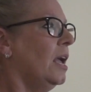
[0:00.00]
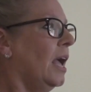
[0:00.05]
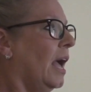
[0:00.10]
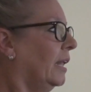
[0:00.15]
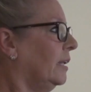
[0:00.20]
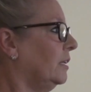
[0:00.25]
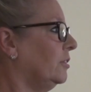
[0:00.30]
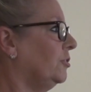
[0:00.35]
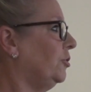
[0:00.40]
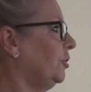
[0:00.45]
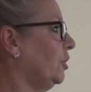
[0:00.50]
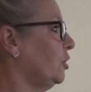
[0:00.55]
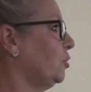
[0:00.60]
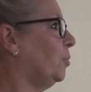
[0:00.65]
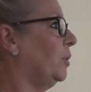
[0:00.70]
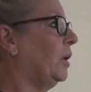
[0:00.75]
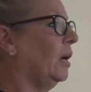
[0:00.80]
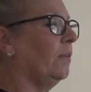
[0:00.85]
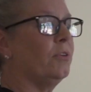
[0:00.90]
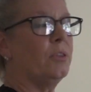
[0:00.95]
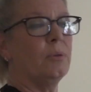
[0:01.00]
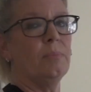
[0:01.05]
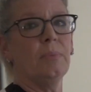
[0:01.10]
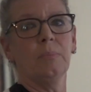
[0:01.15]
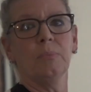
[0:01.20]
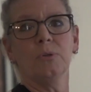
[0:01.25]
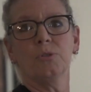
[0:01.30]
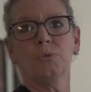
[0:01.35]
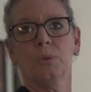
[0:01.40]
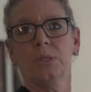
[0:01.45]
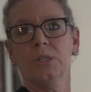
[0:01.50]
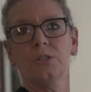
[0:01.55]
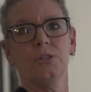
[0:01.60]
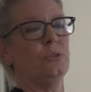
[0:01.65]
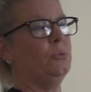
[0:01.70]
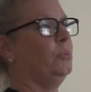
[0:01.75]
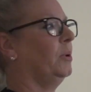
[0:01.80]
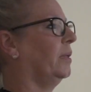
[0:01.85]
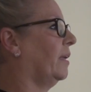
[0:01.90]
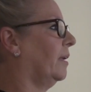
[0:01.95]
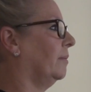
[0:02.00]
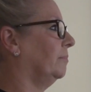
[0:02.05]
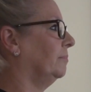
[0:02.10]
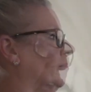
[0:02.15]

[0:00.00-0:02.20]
and it's just whatever the members want to do with it.